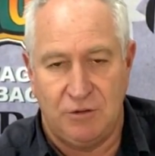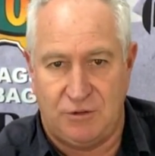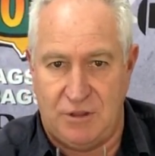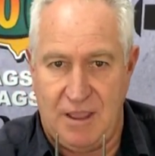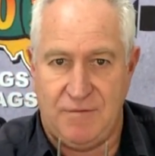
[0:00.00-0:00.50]

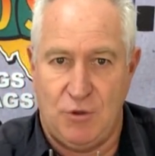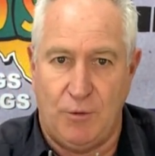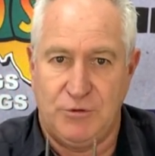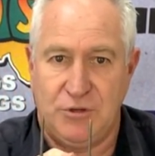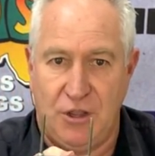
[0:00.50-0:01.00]
So you have the
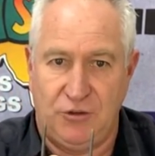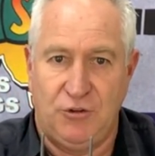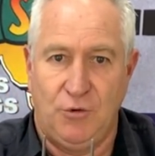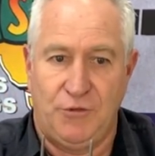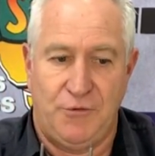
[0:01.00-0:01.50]
option to go
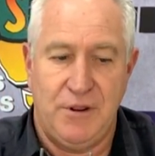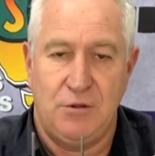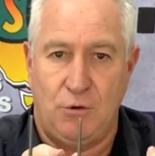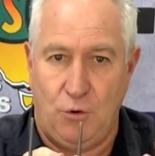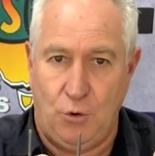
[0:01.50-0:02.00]
2 or 3
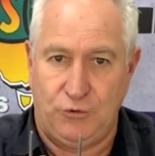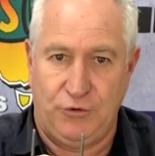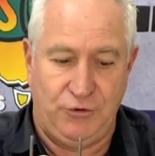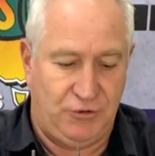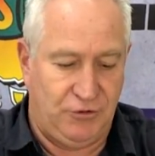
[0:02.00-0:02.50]
or
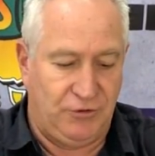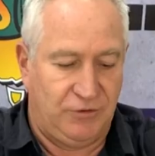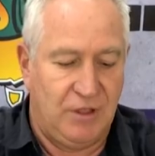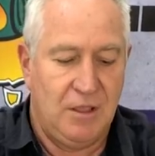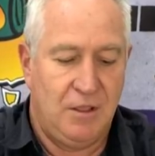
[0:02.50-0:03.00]
2 2s.